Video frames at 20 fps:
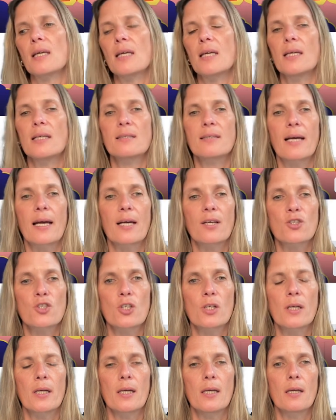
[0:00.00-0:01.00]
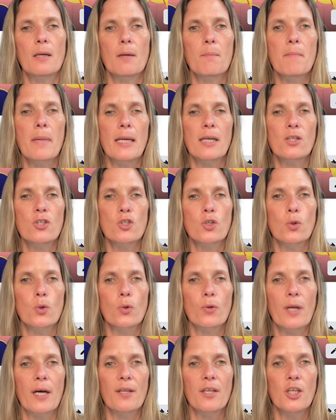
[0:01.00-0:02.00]
is actually make
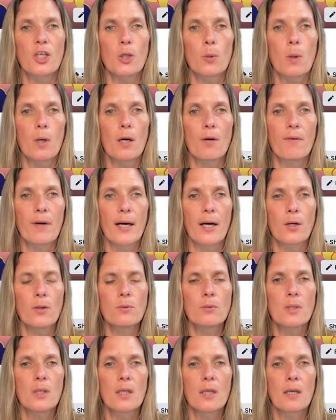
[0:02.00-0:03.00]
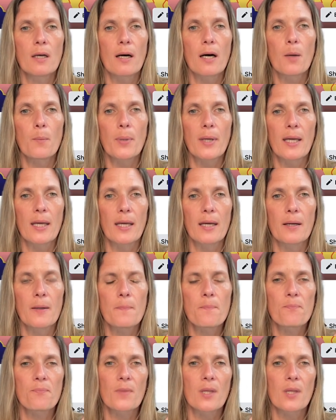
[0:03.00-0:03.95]
sure that the URL up here